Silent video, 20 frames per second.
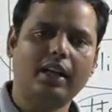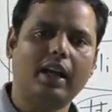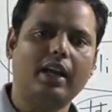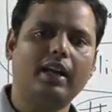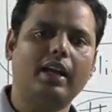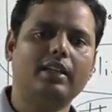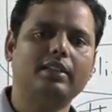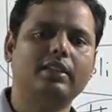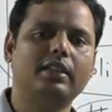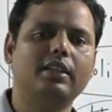
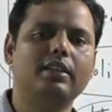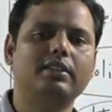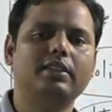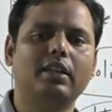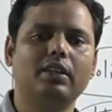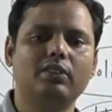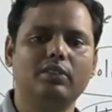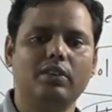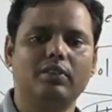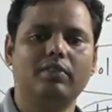And as a
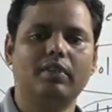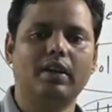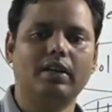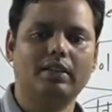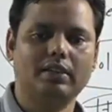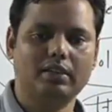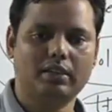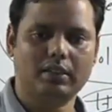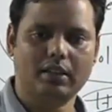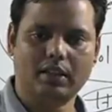result, we'll find
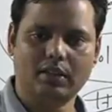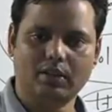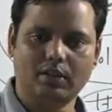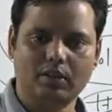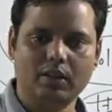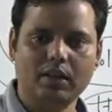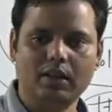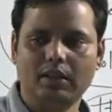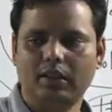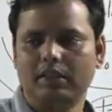
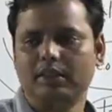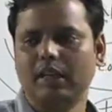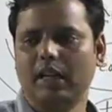the